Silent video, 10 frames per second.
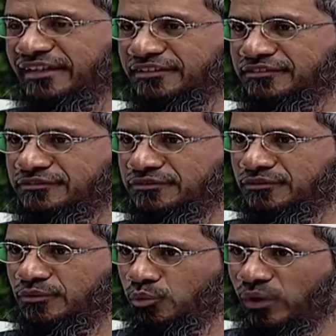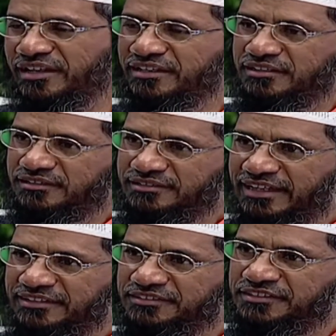is 1 year, that
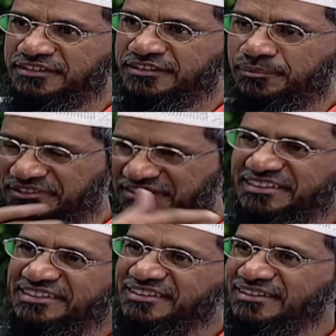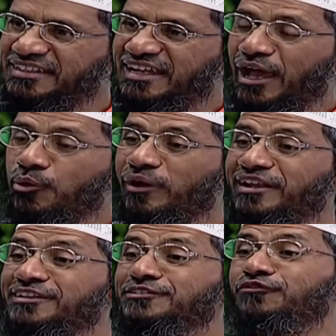is the preceding year, and 1
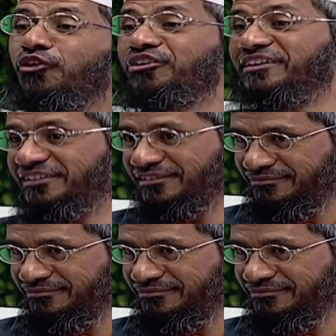is the following year.